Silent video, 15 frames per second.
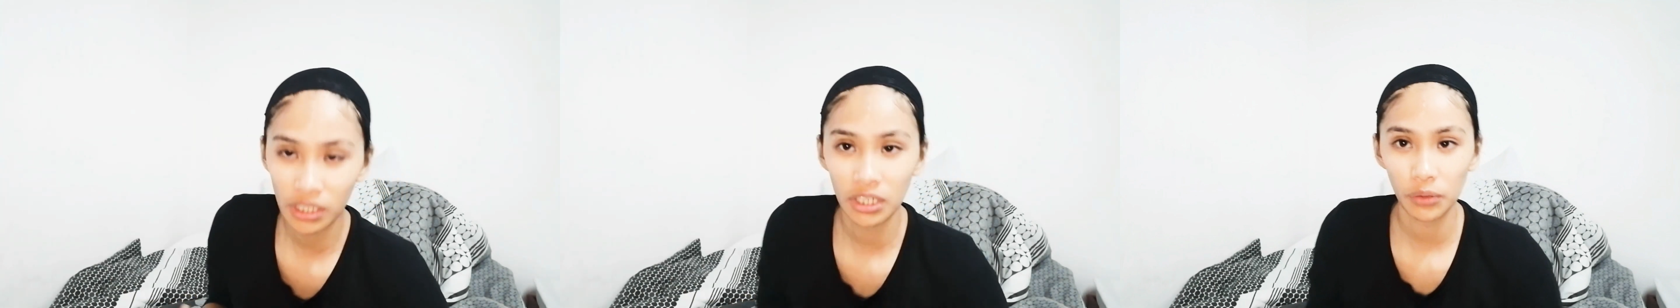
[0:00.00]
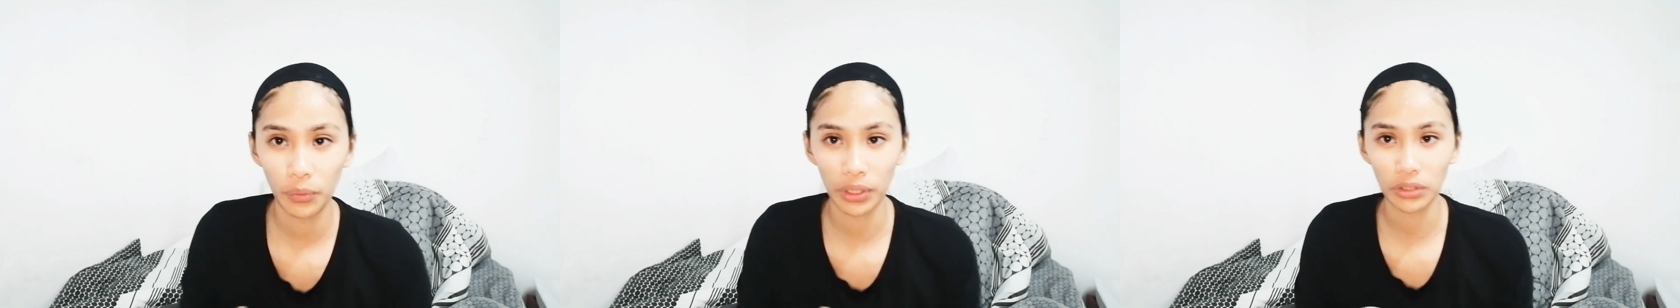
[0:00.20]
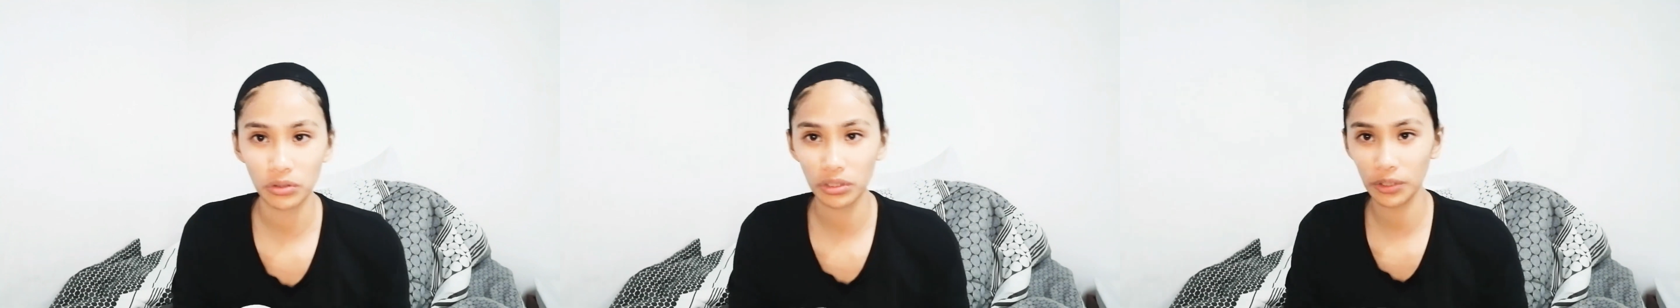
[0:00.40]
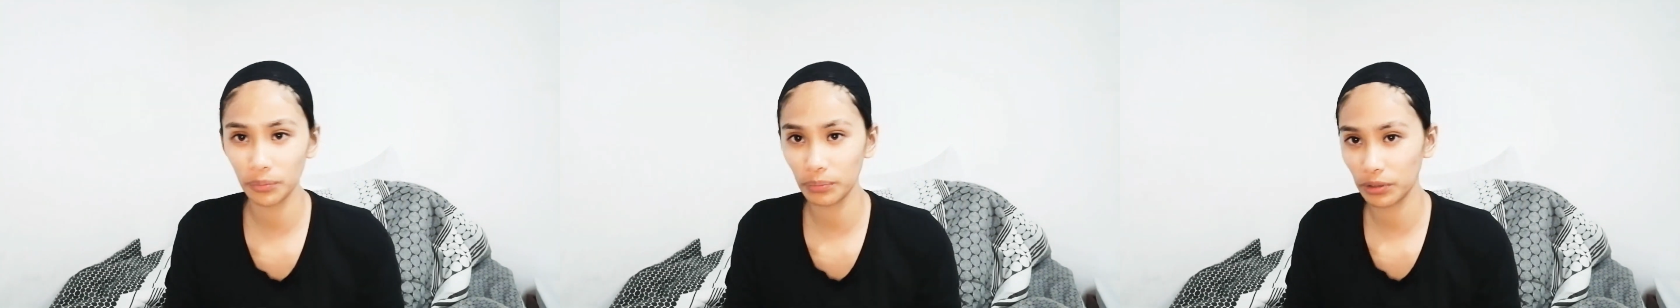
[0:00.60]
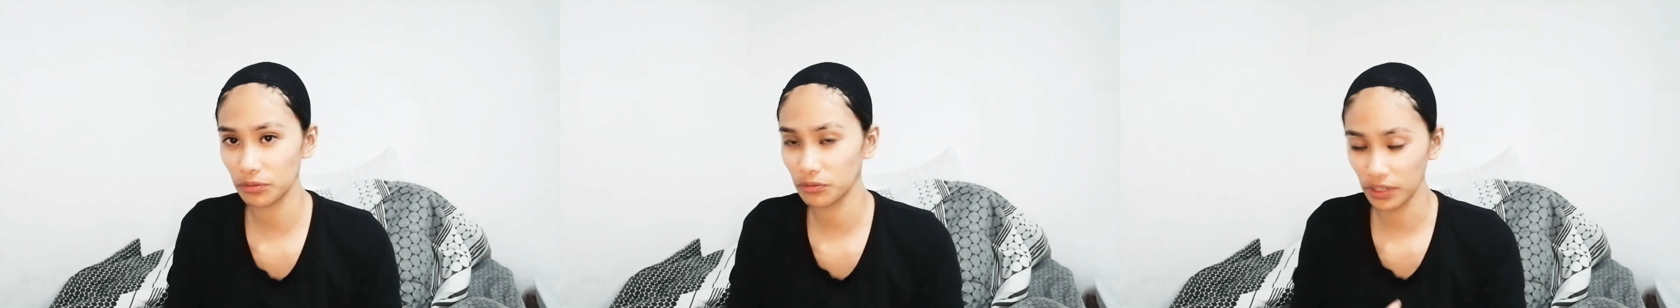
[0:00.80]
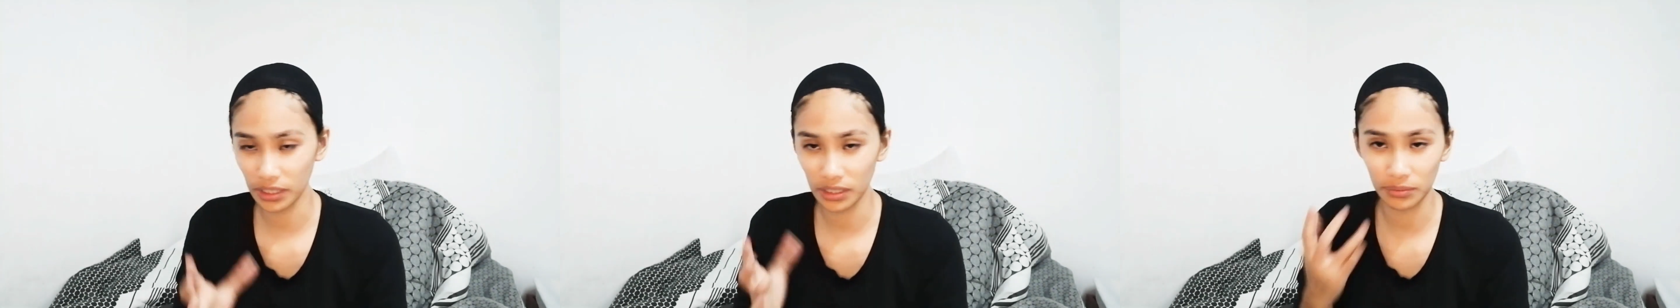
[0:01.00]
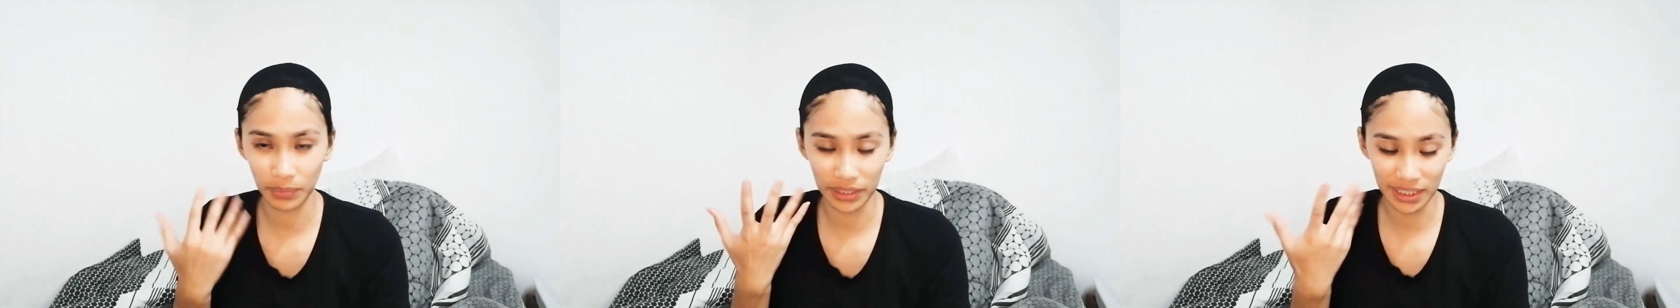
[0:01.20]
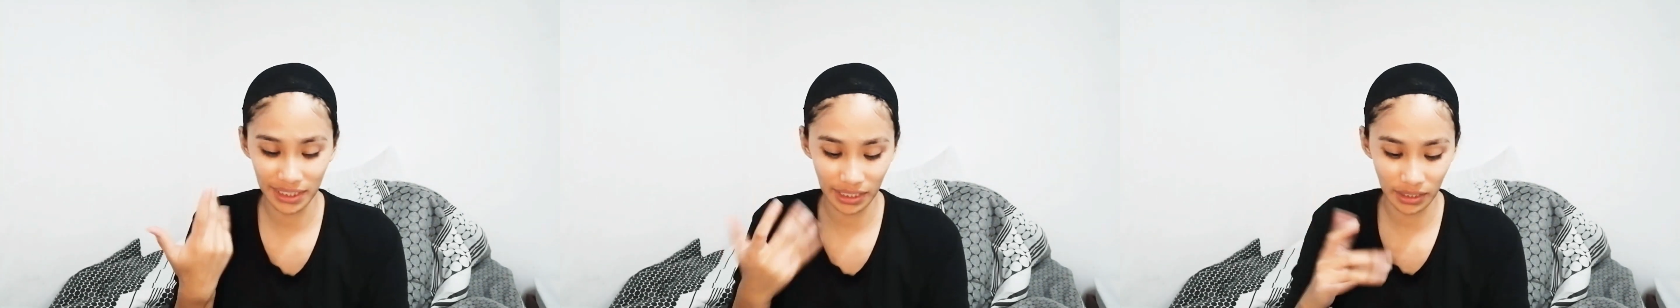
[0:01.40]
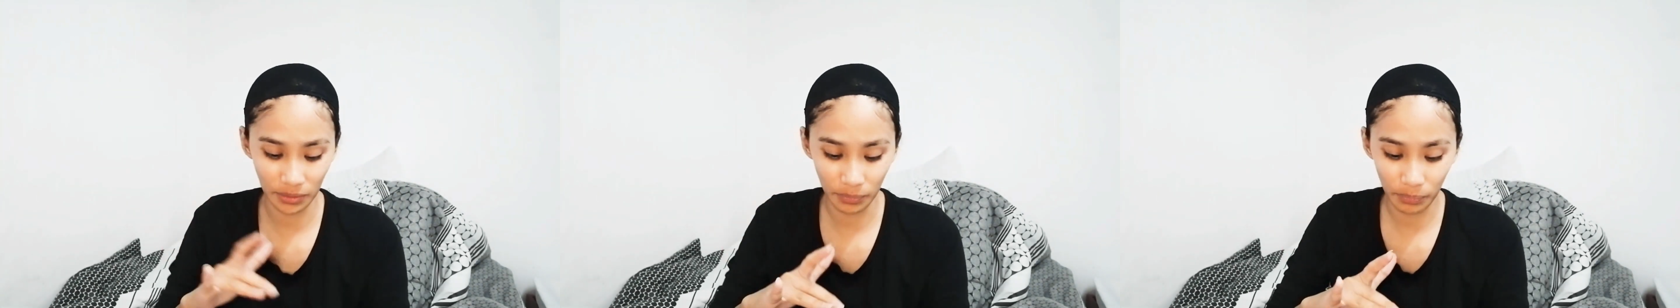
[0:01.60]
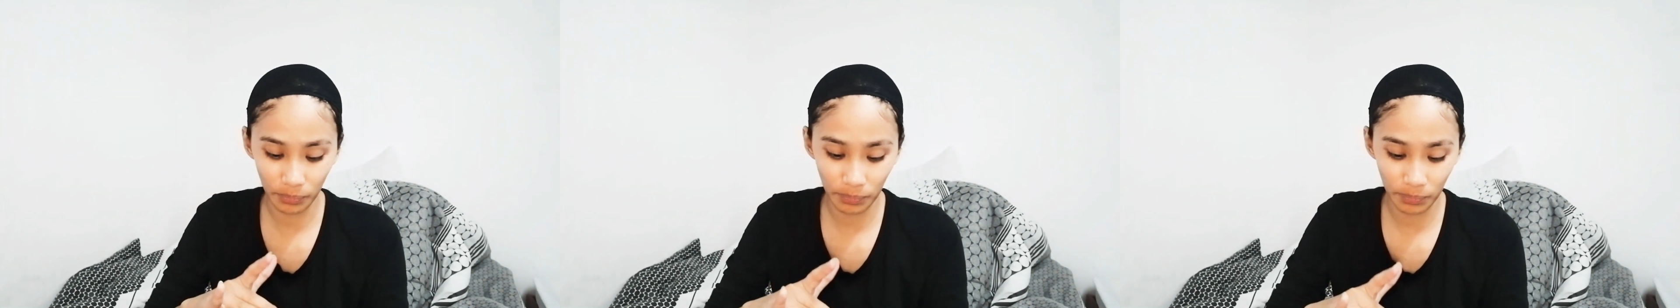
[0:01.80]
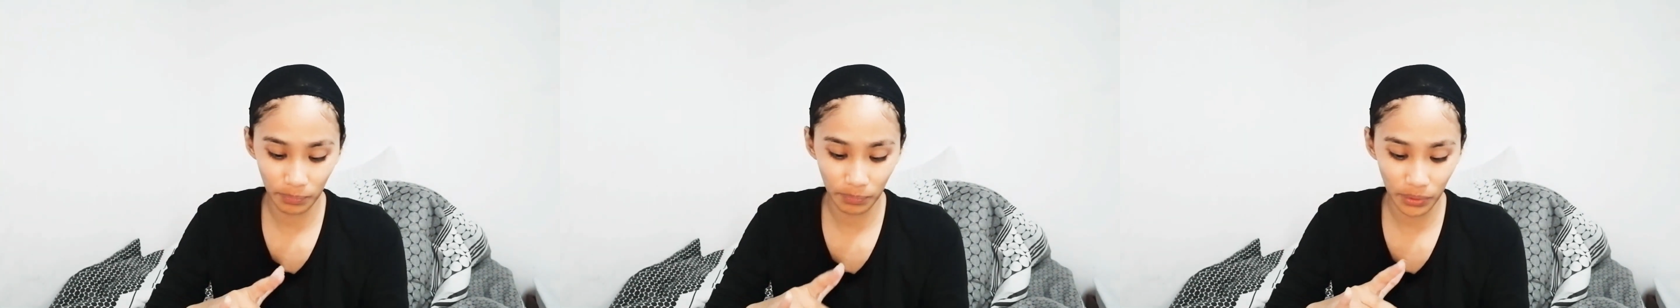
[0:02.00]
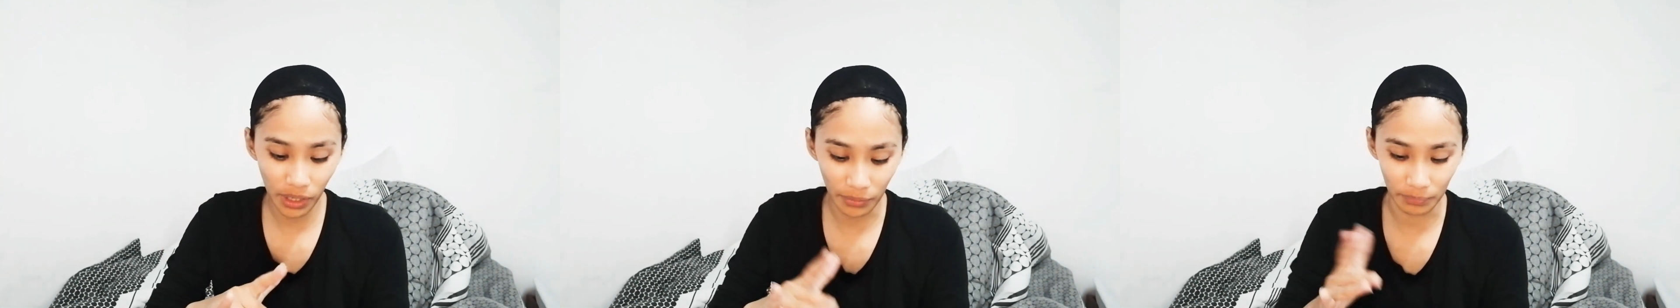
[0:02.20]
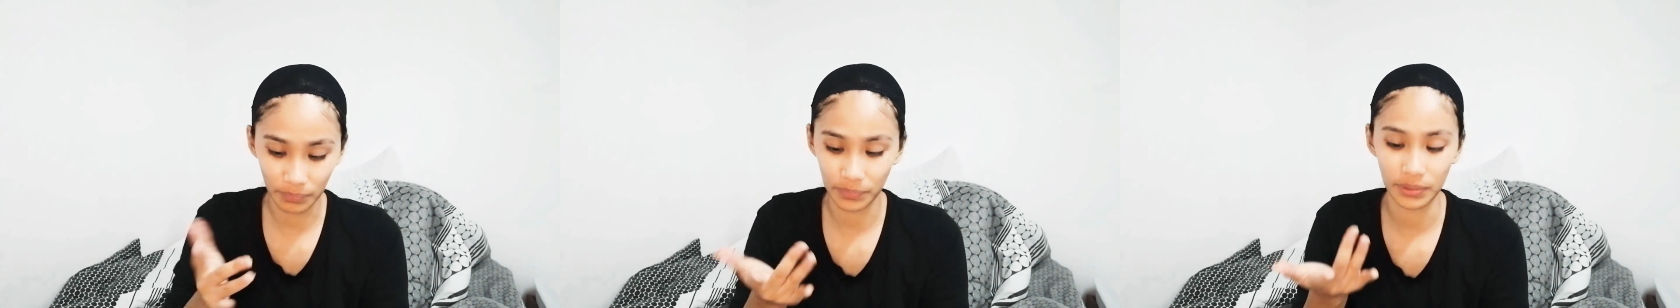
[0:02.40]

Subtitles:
Well, to keep my skin plump.